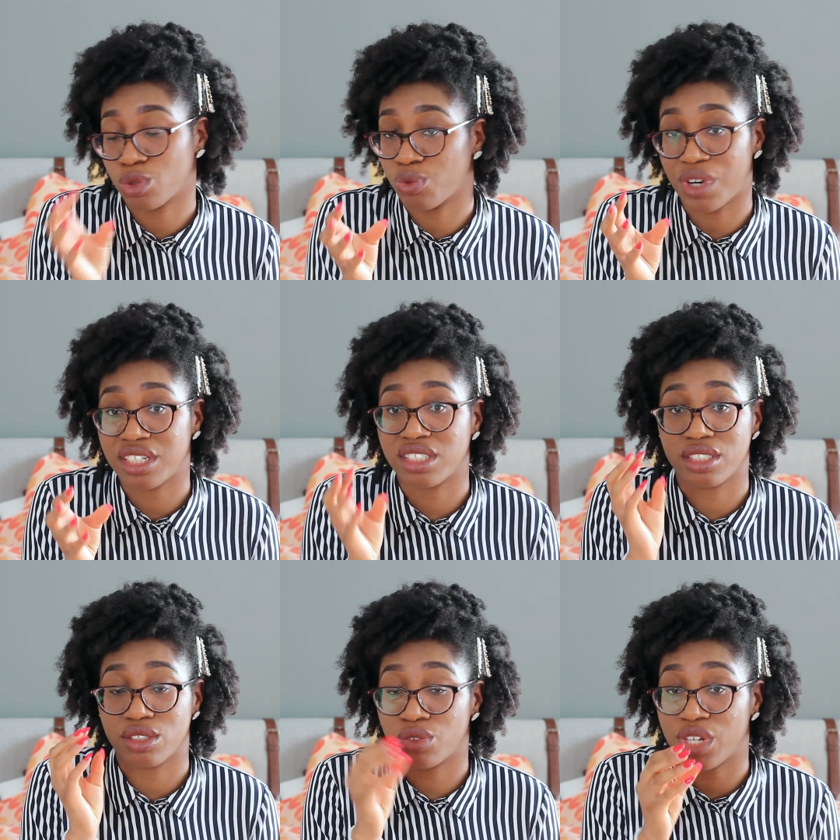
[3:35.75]

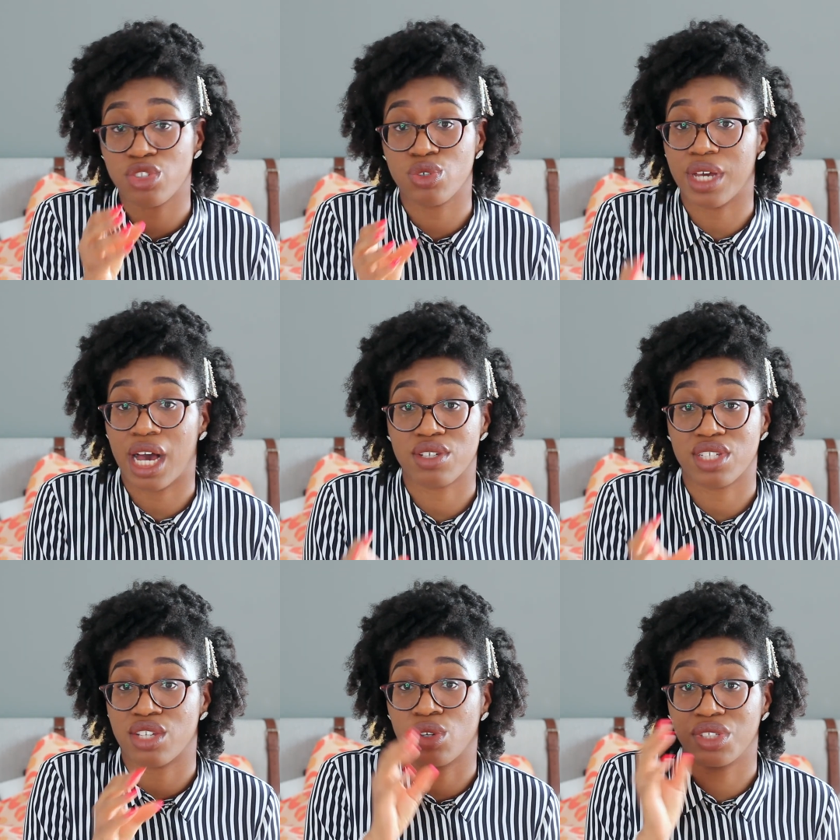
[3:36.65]
rent you a house
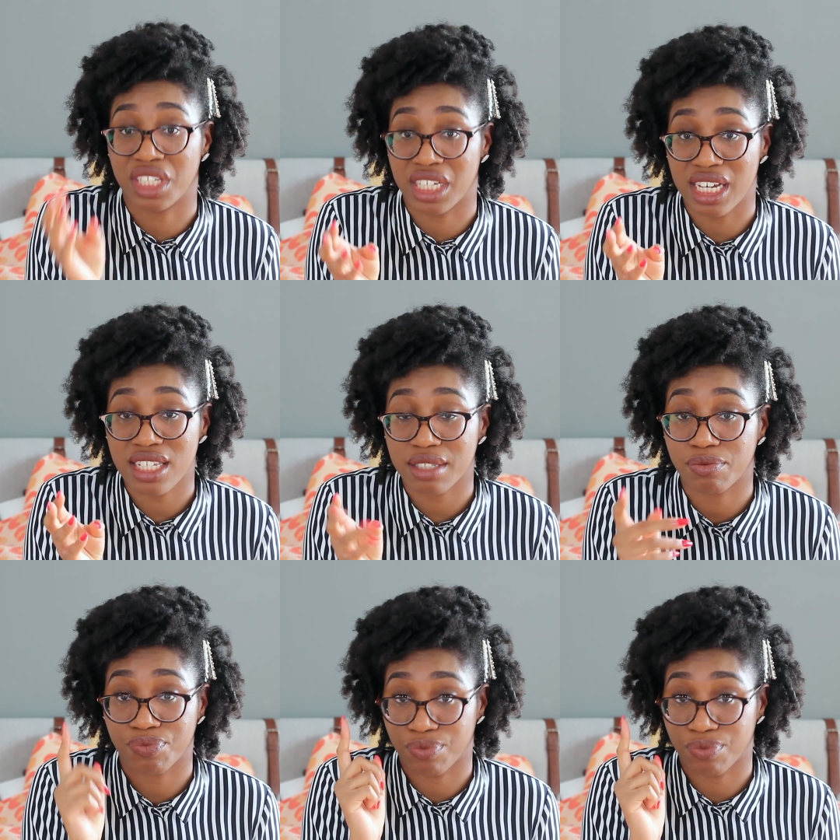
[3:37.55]
that's not theirs,